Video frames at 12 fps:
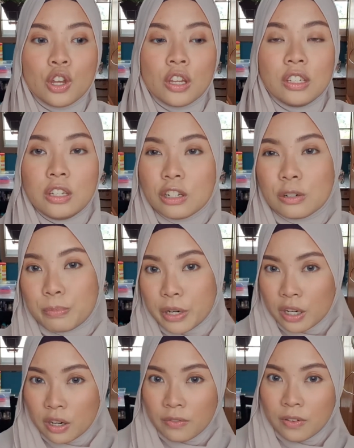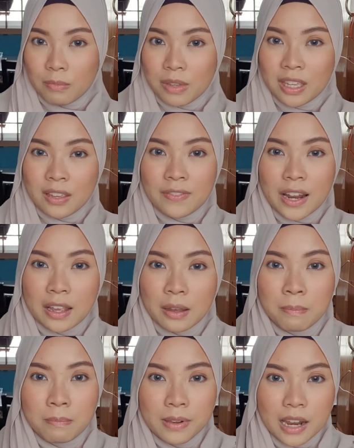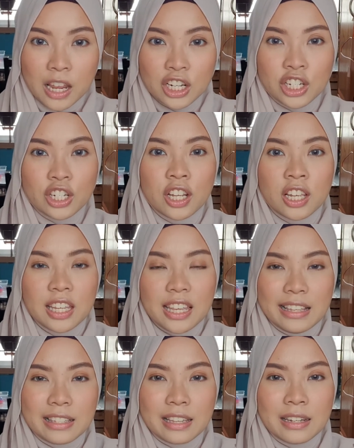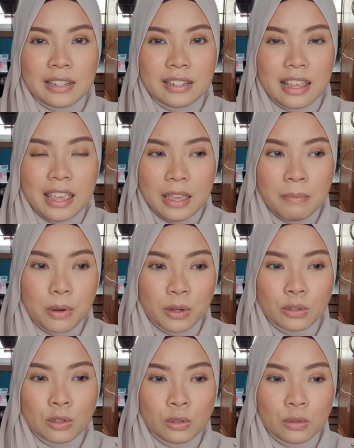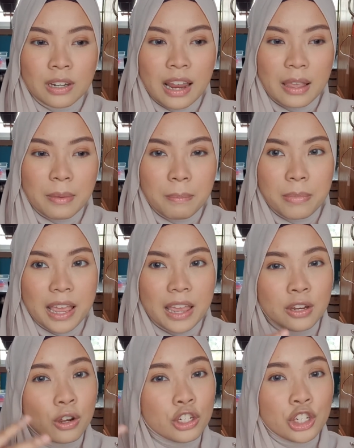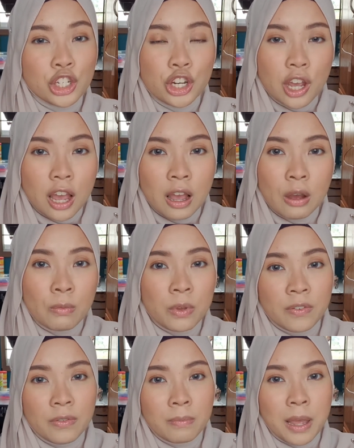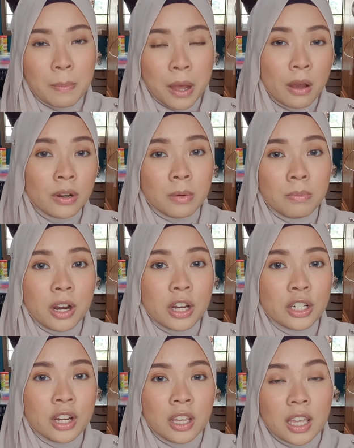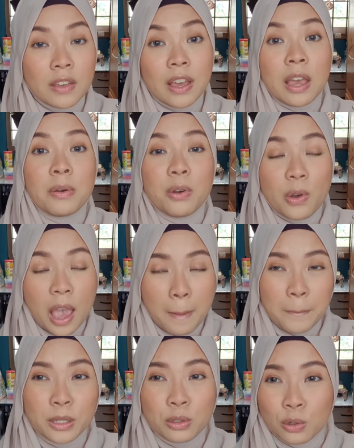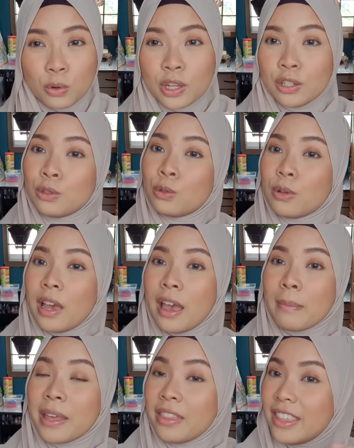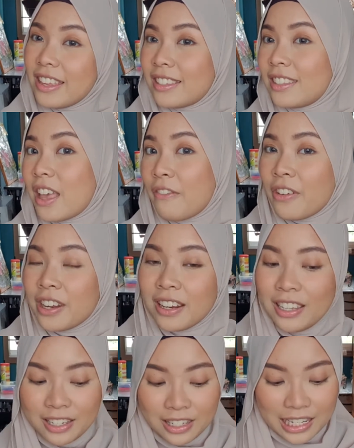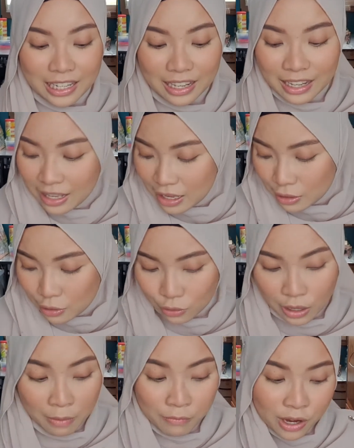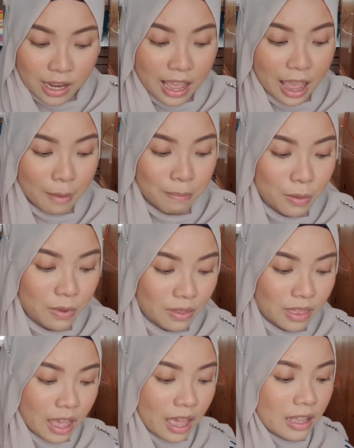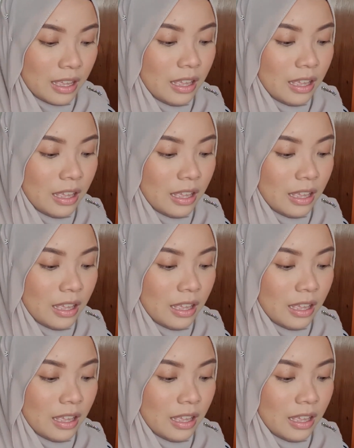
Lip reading: deal breaker for me if like a blush isn't able to like blend or sheer out with my powder brush if I happen to go in too ham, and this definitely did. So I'm really happy with that.